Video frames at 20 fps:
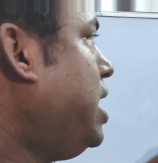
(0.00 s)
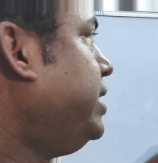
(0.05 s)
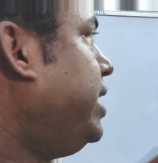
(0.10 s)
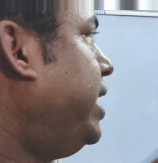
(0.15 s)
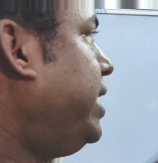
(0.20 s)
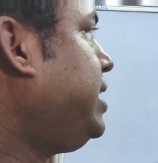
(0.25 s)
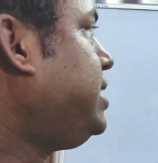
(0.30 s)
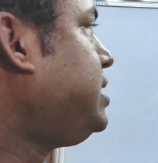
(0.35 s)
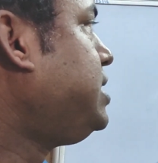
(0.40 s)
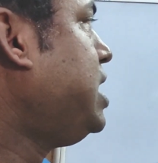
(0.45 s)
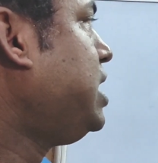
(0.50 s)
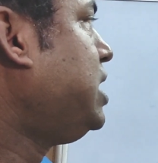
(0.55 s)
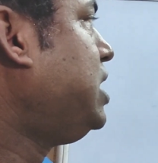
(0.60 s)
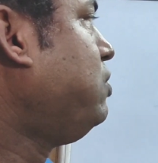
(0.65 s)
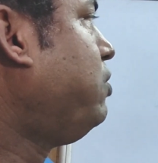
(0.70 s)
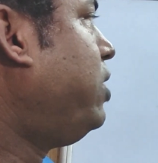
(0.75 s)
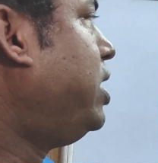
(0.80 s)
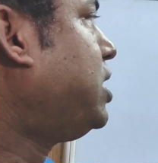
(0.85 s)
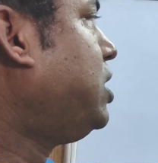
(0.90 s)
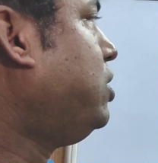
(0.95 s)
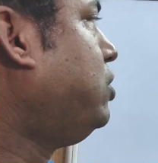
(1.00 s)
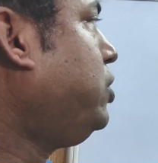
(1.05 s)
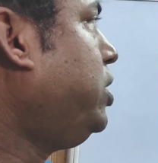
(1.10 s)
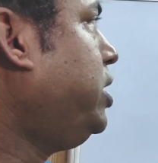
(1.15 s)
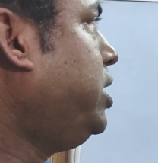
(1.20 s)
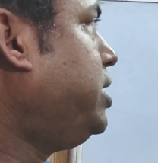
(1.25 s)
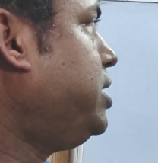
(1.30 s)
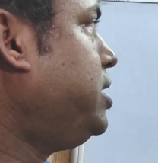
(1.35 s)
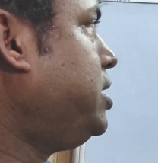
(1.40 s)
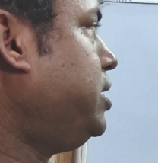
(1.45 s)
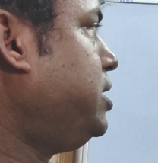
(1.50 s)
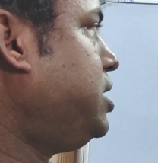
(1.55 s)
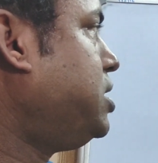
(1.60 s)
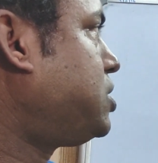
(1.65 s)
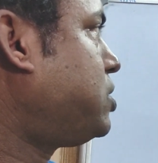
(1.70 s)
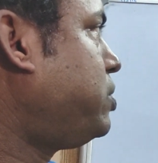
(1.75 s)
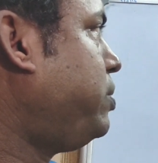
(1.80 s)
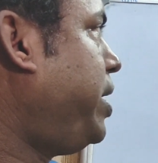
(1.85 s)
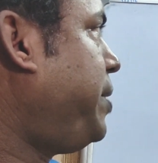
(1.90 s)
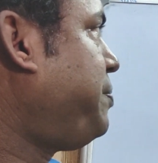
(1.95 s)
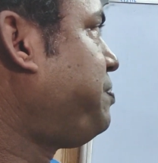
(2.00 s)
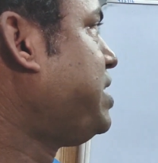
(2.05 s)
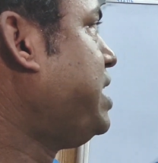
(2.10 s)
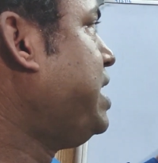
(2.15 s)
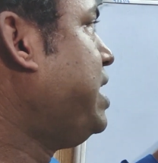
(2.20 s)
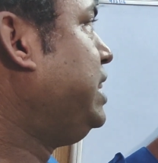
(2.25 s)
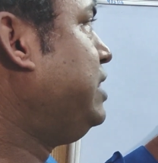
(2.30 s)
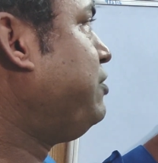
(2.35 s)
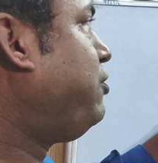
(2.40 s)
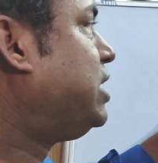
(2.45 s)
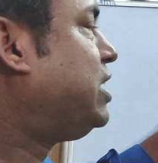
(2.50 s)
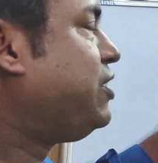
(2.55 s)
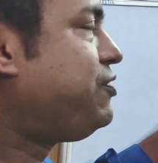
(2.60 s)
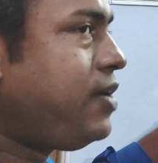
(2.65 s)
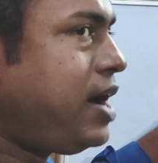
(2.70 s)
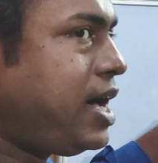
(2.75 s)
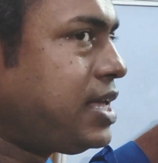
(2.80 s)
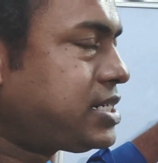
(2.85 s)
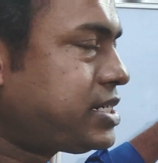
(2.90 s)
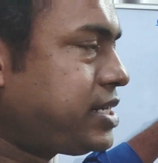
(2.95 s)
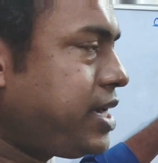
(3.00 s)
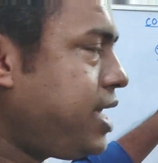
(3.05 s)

that is Q1, Q2 and d square. For the first